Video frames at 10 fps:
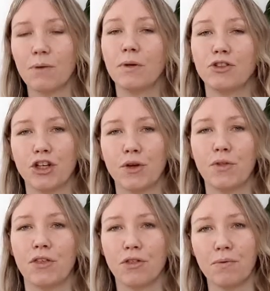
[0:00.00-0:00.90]
I will show you
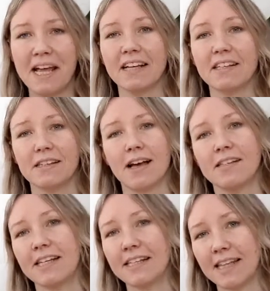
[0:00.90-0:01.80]
the 3
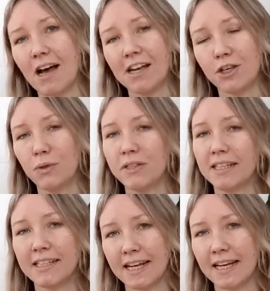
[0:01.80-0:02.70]
exercises that I
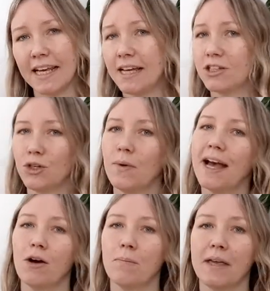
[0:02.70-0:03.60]
used daily to
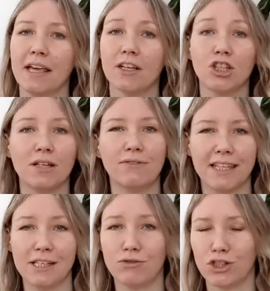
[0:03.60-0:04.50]
help me achieve
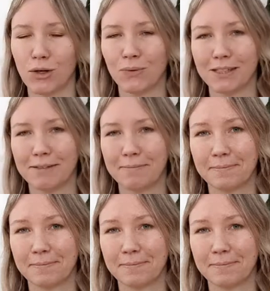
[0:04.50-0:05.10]
these results.